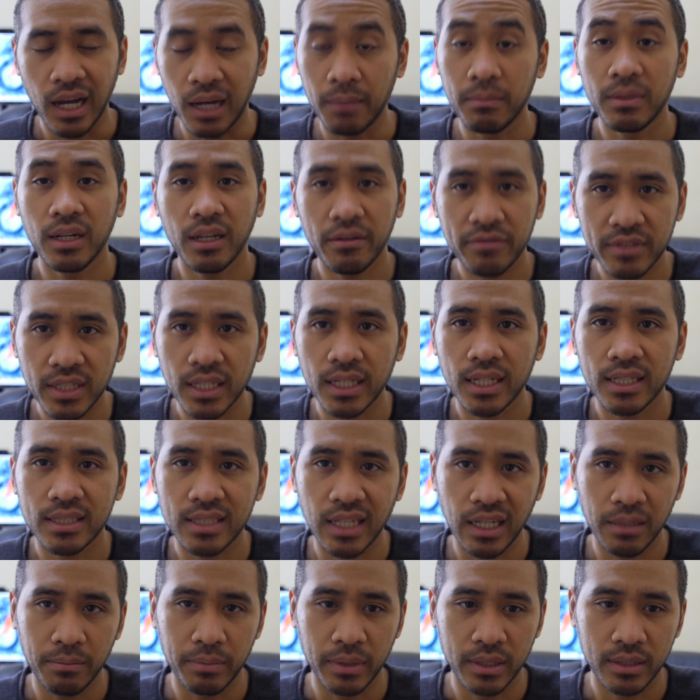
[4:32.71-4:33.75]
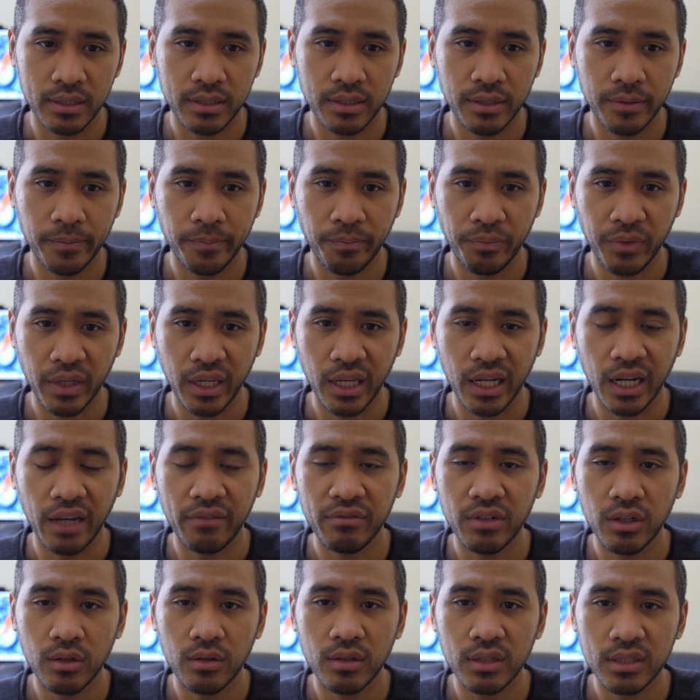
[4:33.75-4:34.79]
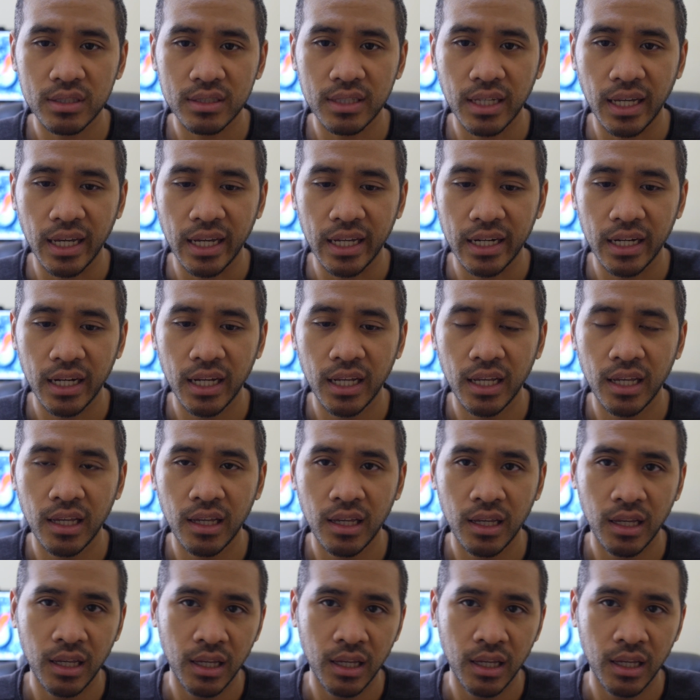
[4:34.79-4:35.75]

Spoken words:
I'm a left-handed typist, and I've noticed that